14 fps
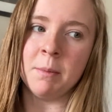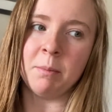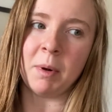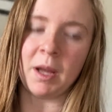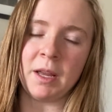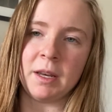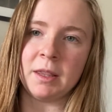
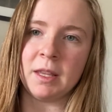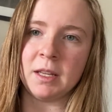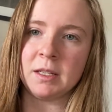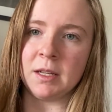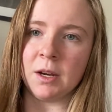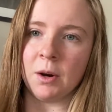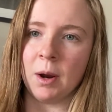But
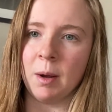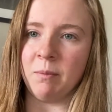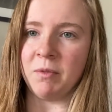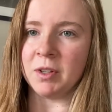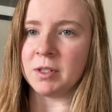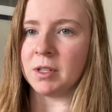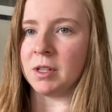this year,
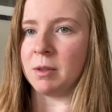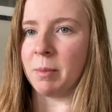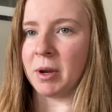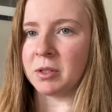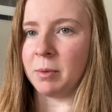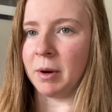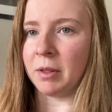obviously, the
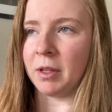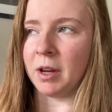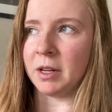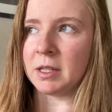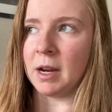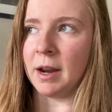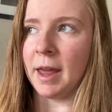Boston Marathon
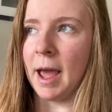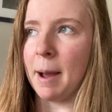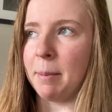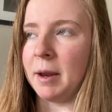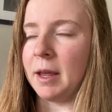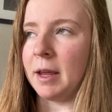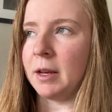is not
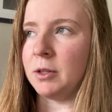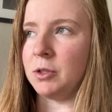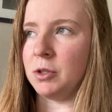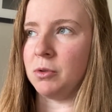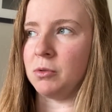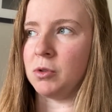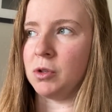happening
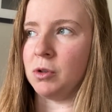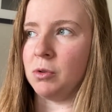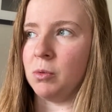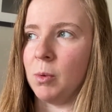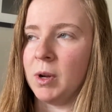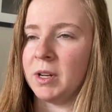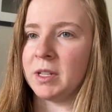due to
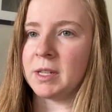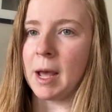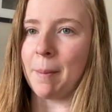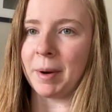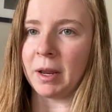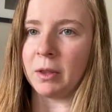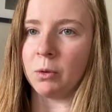what is
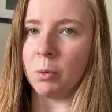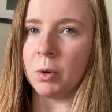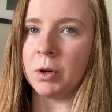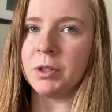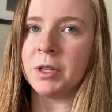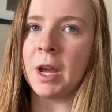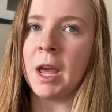happening in the
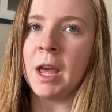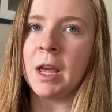world.